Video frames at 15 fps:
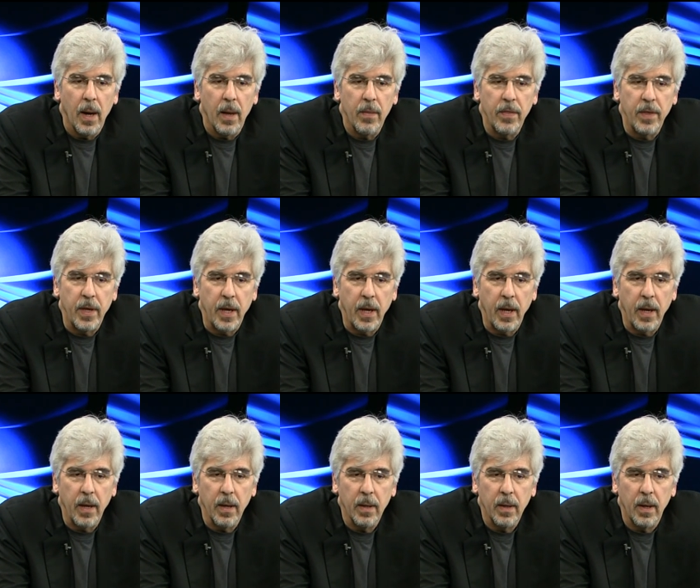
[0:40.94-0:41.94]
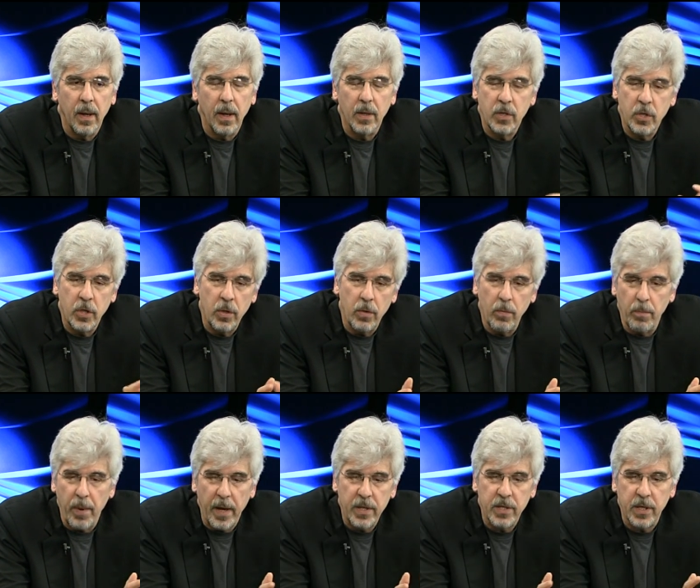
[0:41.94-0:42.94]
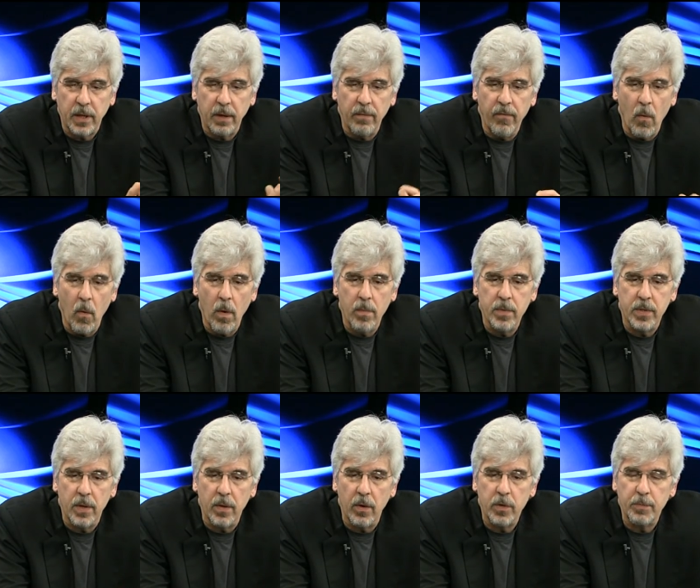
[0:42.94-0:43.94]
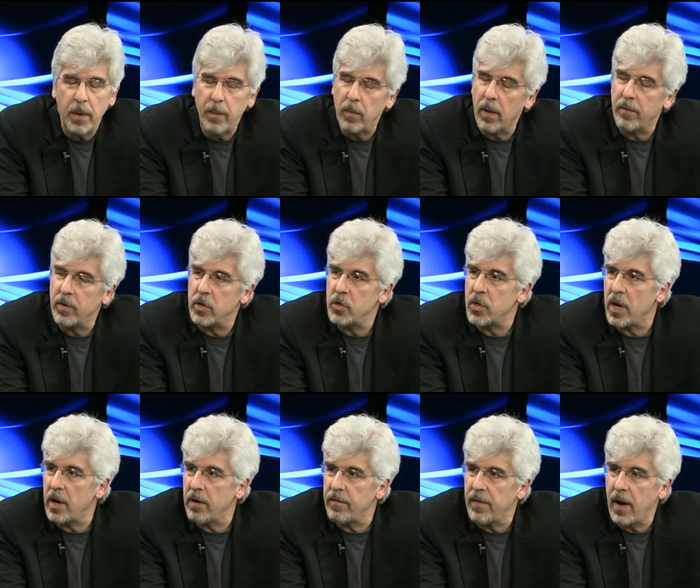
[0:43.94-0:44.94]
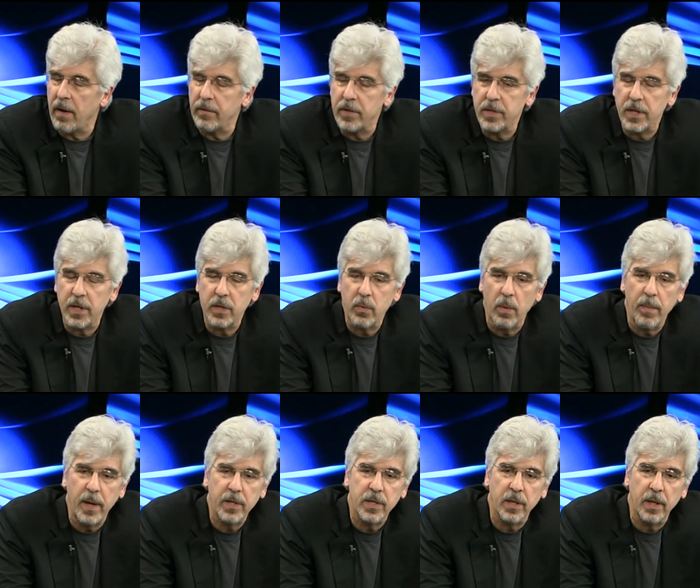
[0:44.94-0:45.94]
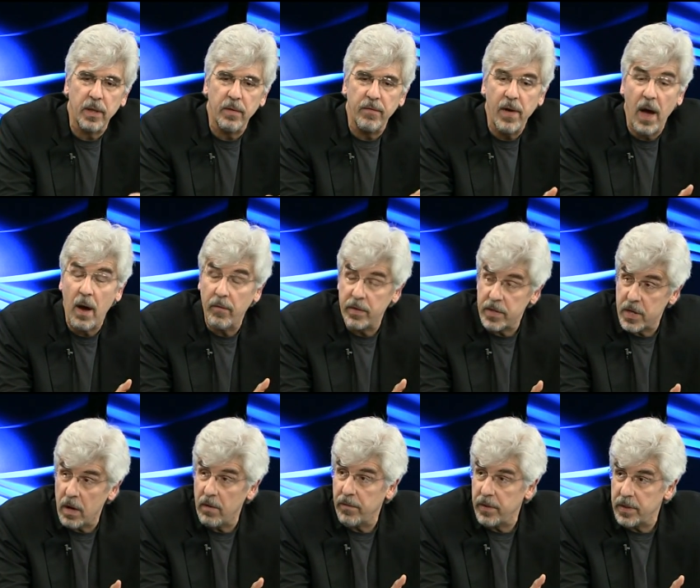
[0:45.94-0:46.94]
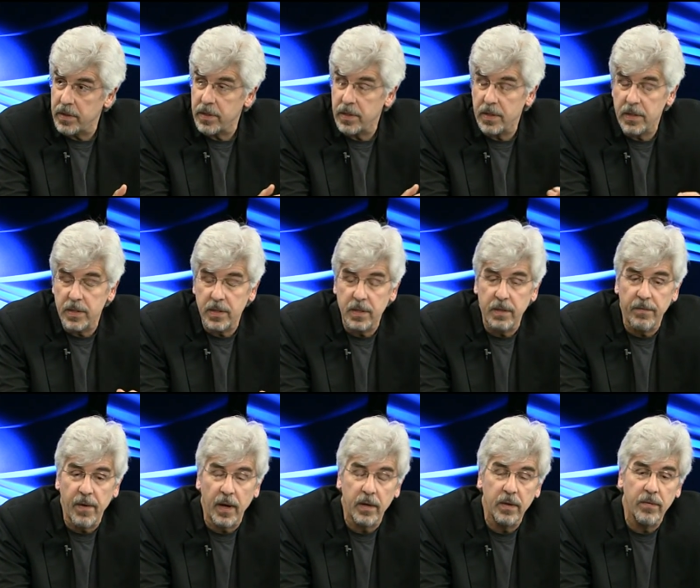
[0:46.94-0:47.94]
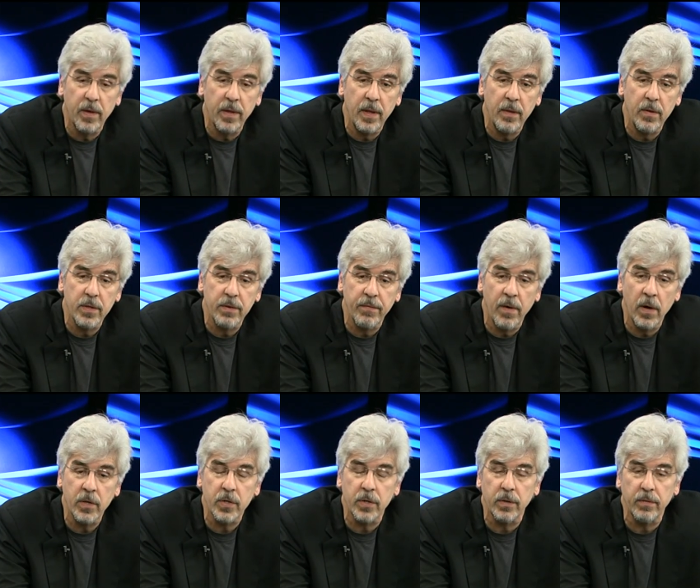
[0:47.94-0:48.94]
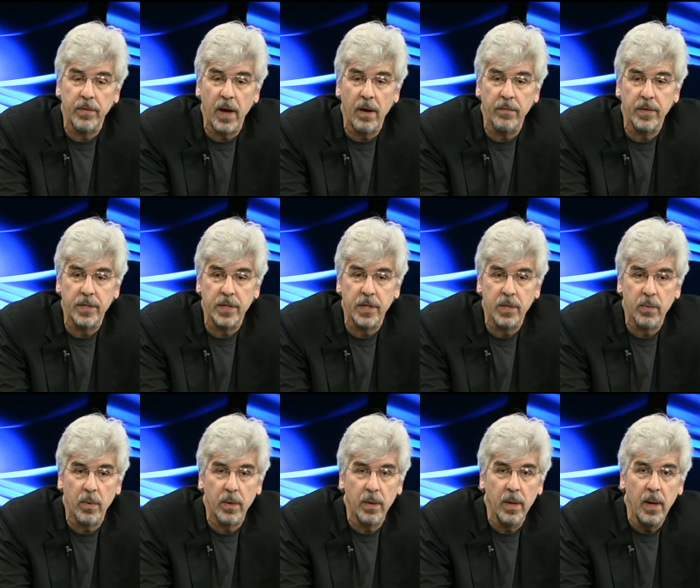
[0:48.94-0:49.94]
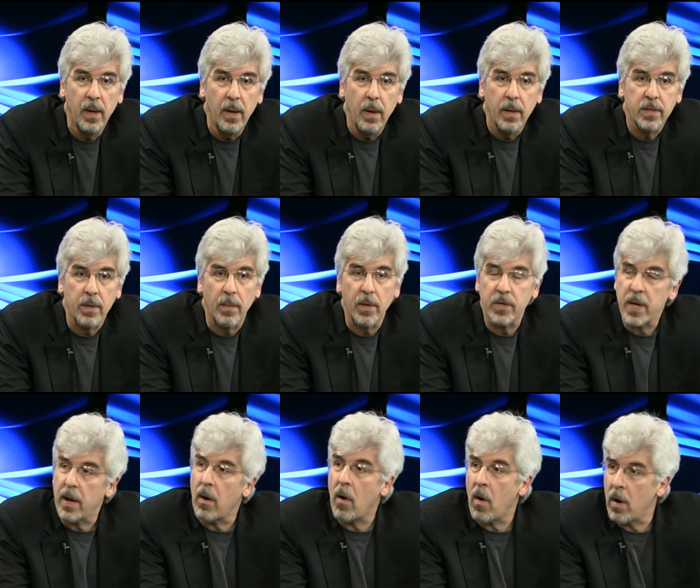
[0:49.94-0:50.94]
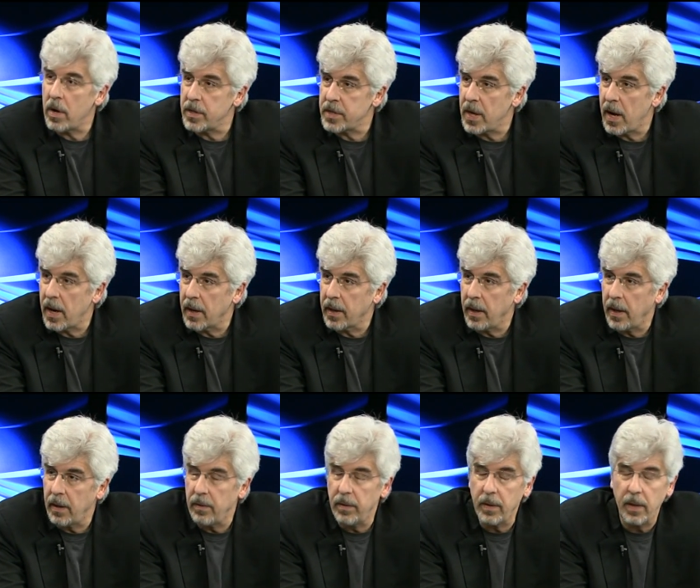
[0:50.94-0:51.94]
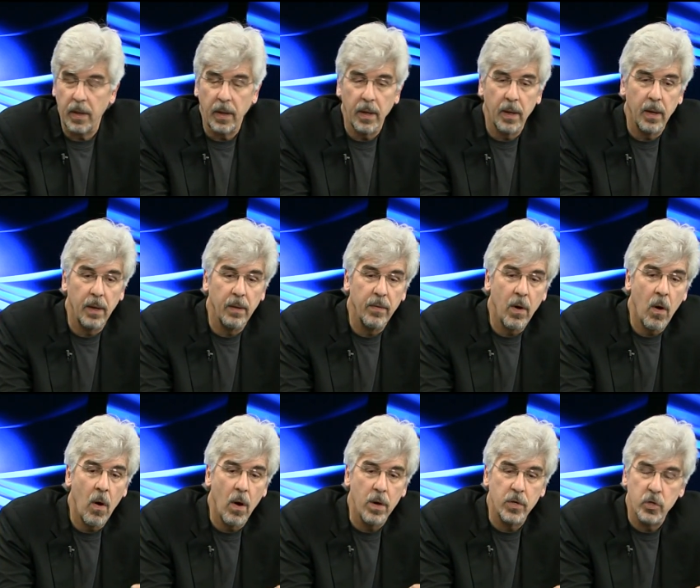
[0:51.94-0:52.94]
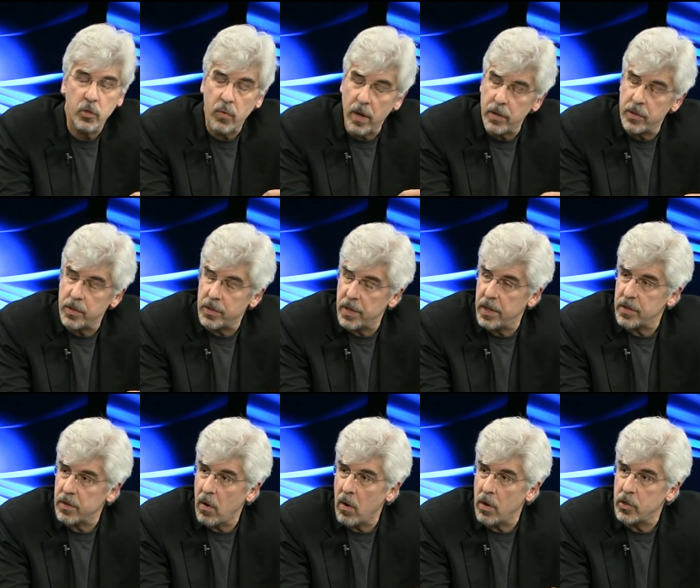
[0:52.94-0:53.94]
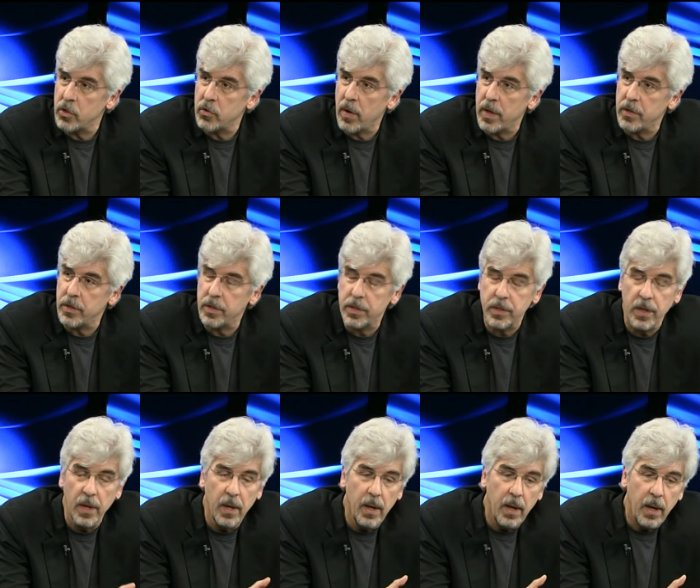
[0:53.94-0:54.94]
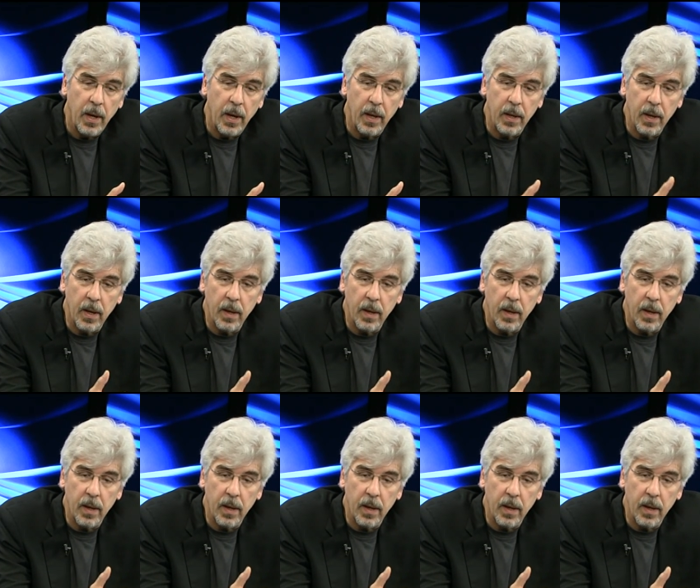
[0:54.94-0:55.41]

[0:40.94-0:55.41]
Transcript: The two basic forms are those people who have a degenerative valve disease, where basically the valve itself is, is defective, and then there's a functional valve disease where somebody's had a heart attack and the, the heart stretches, and as the heart stretches, it